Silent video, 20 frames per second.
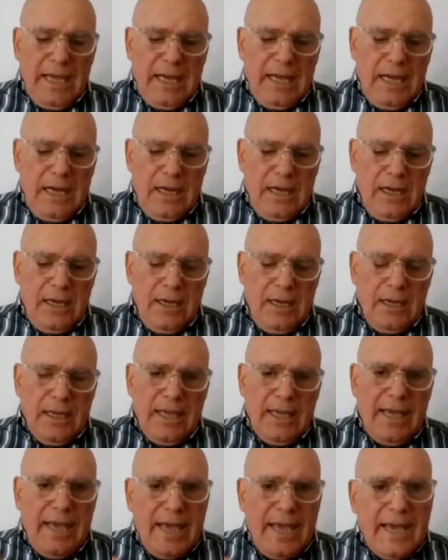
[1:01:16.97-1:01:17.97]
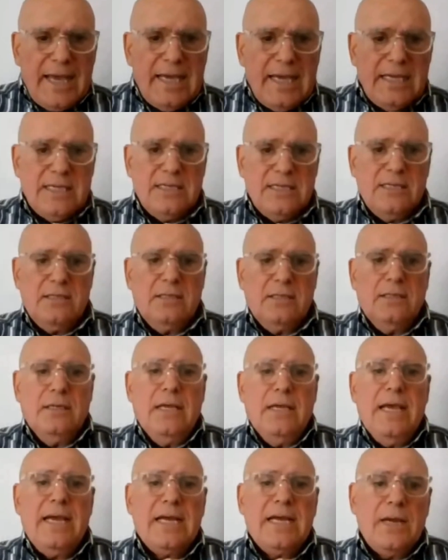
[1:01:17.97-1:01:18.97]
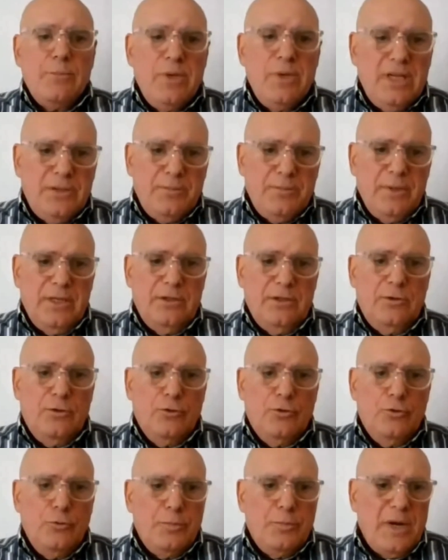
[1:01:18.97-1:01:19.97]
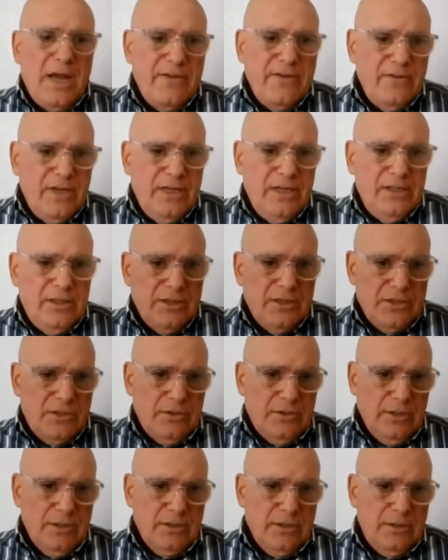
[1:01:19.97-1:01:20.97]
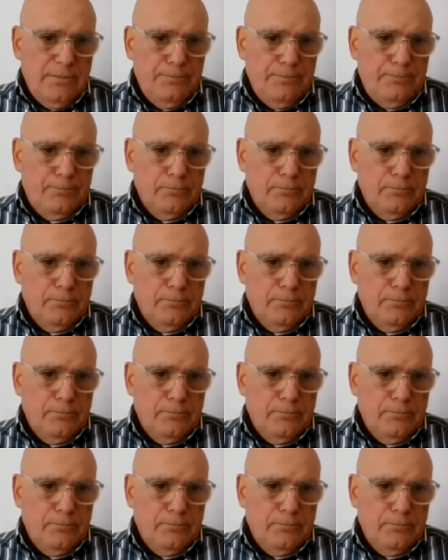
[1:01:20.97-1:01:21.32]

has a commitment to private industries,